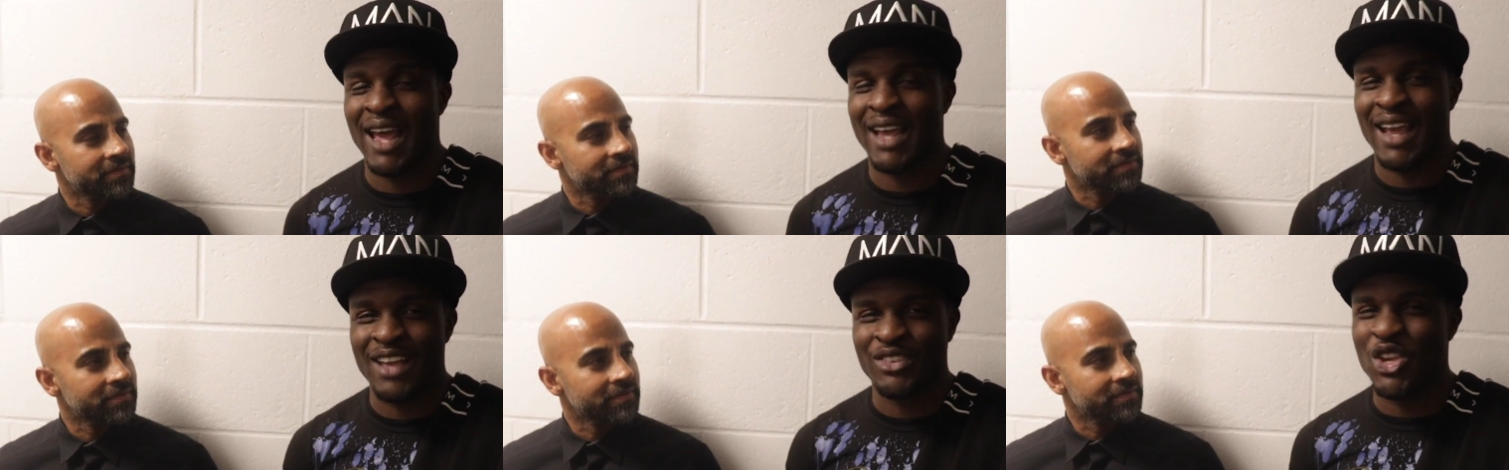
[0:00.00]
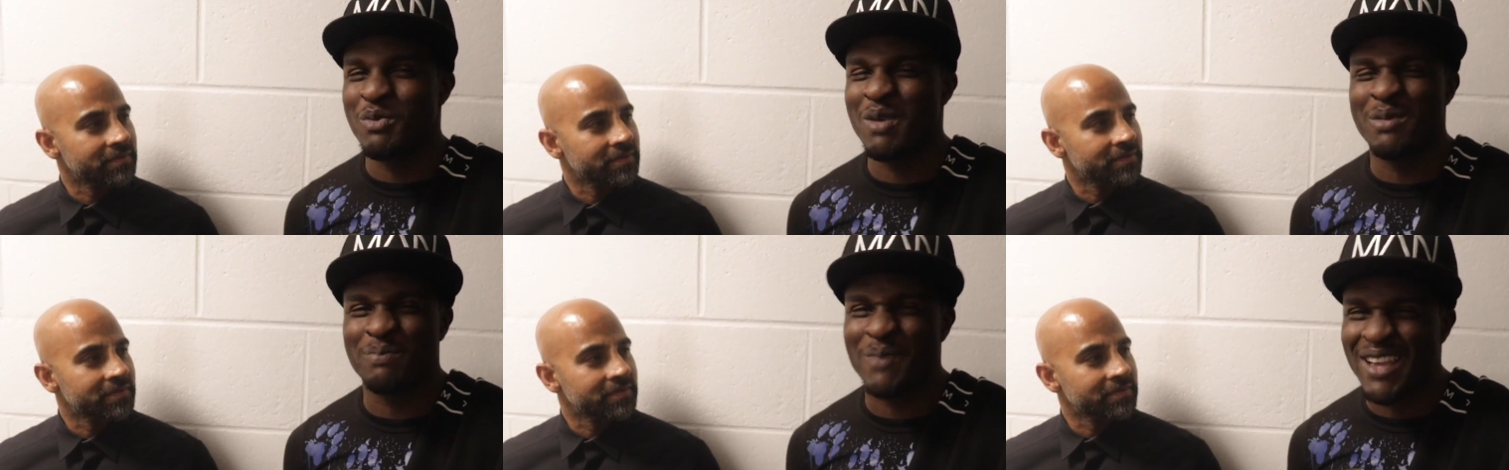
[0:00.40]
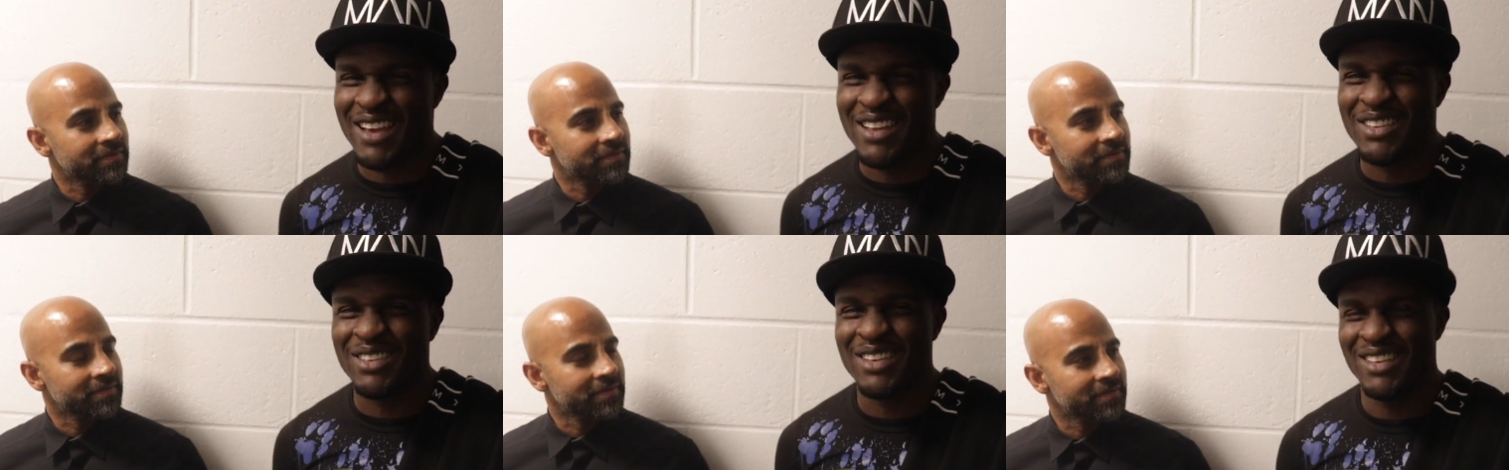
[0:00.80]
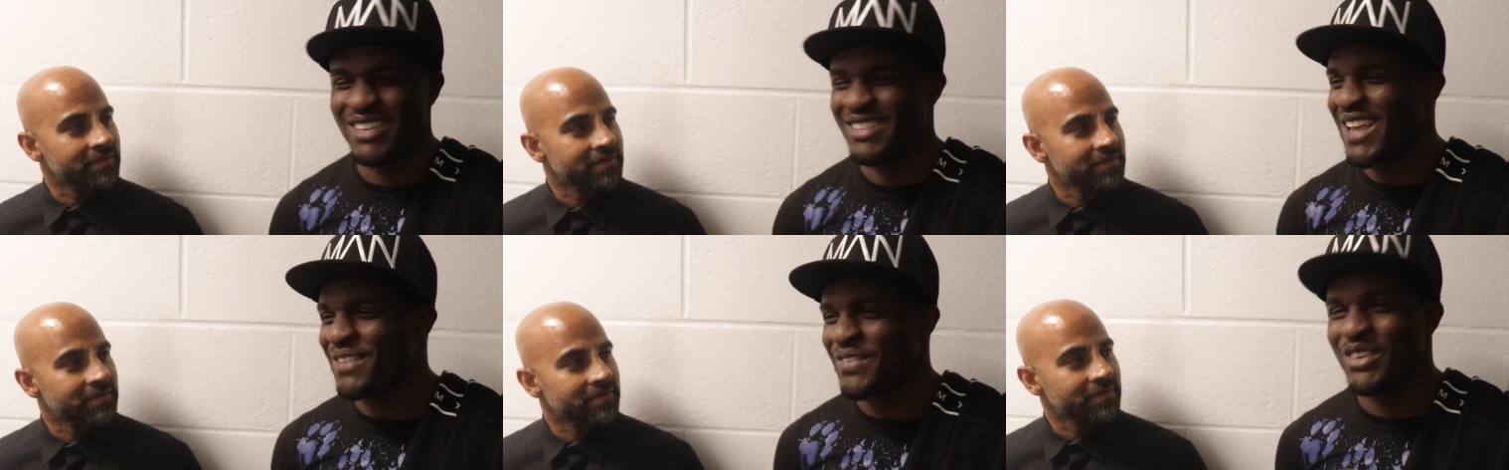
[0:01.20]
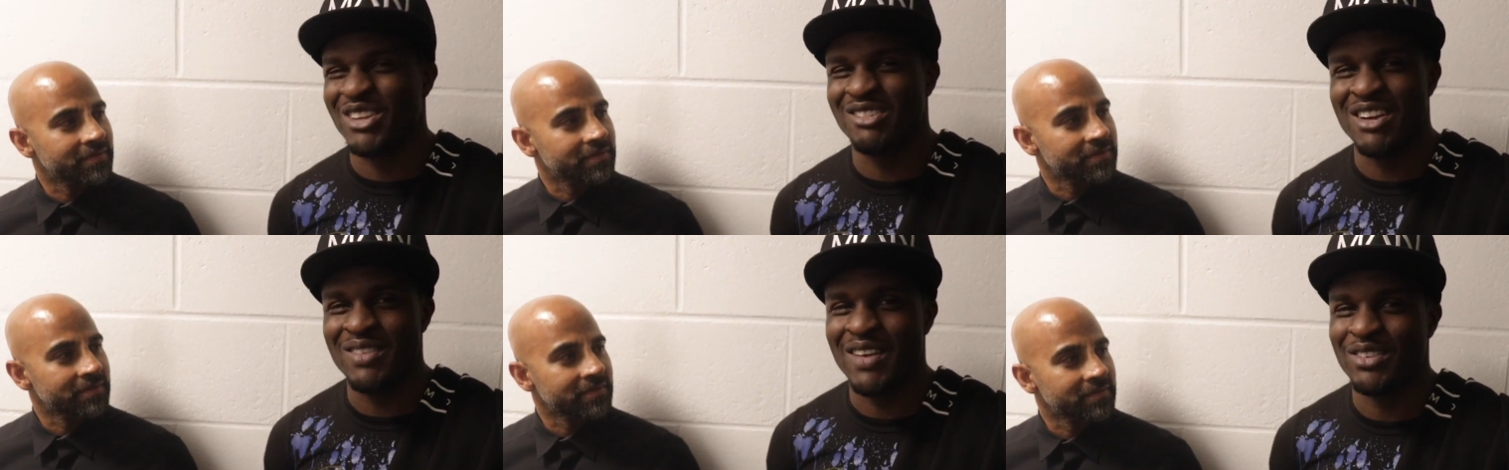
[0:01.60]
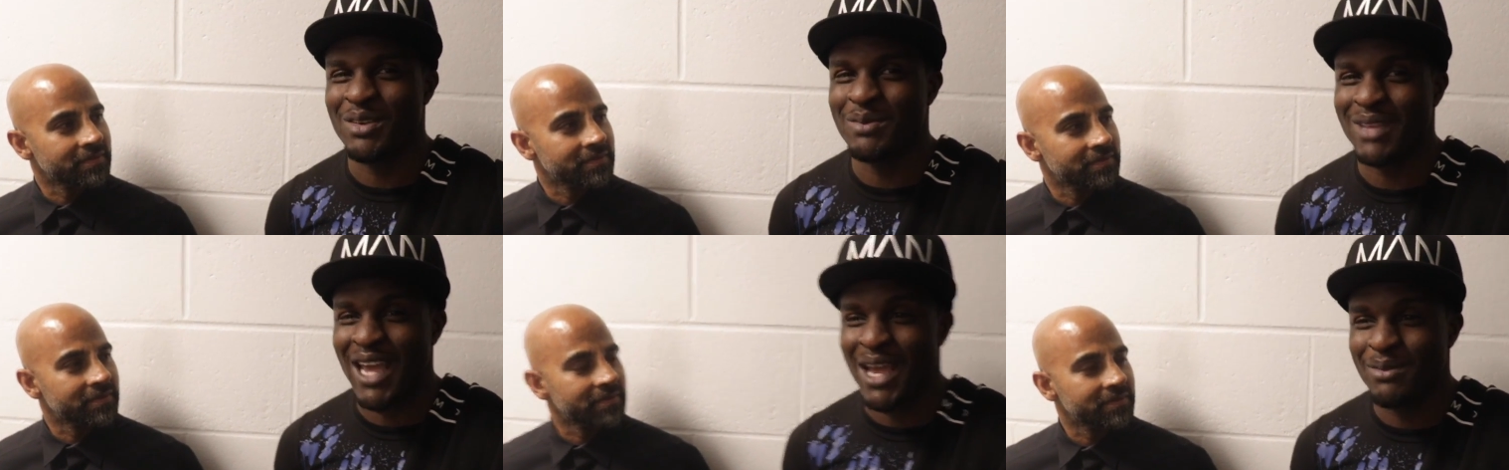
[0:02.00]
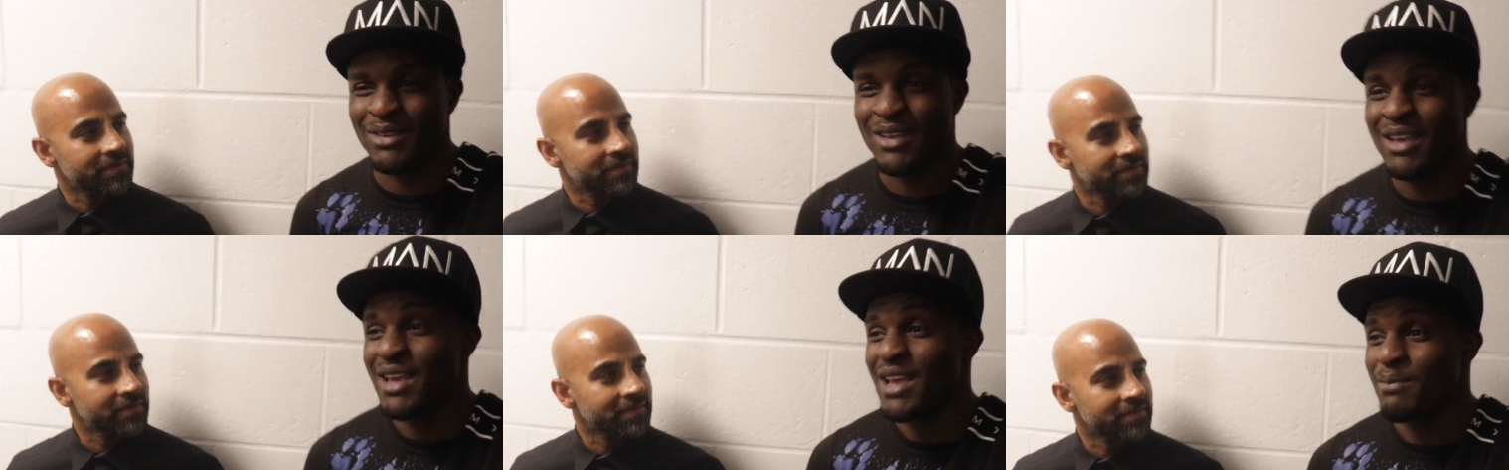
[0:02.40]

Speaker 1: Like, as human beings, you take things the wrong way sometimes,